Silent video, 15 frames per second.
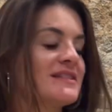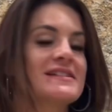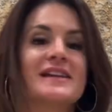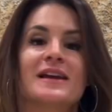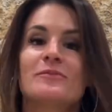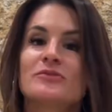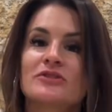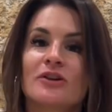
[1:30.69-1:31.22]

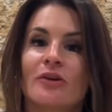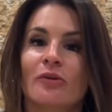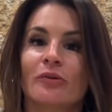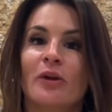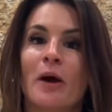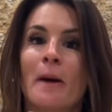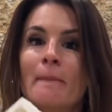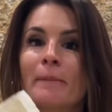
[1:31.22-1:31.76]
Same
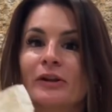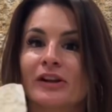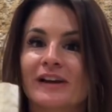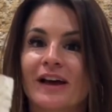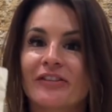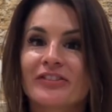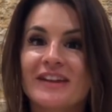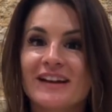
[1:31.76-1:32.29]
stone, but look
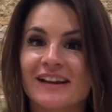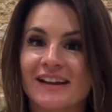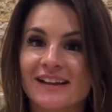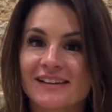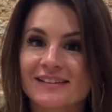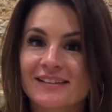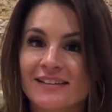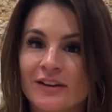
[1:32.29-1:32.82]
how thin it is.